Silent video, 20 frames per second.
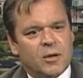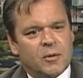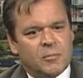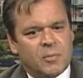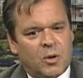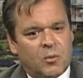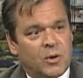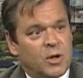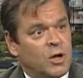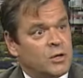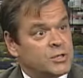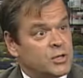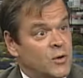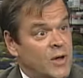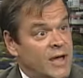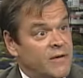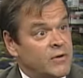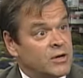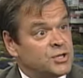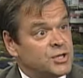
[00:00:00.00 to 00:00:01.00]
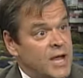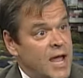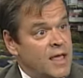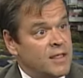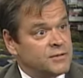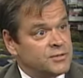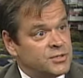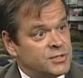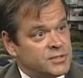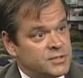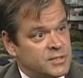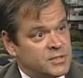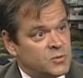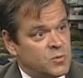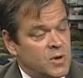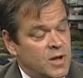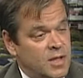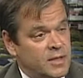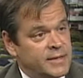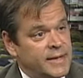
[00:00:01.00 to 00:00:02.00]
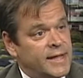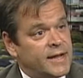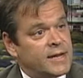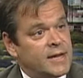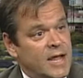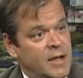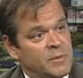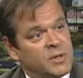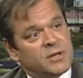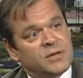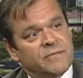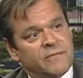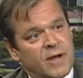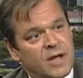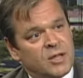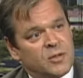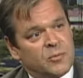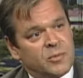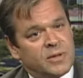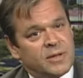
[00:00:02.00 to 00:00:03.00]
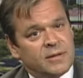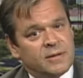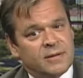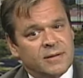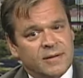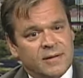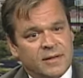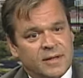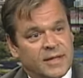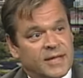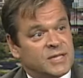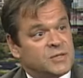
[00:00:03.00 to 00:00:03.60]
But we also have our challenges as well, and economic development mm.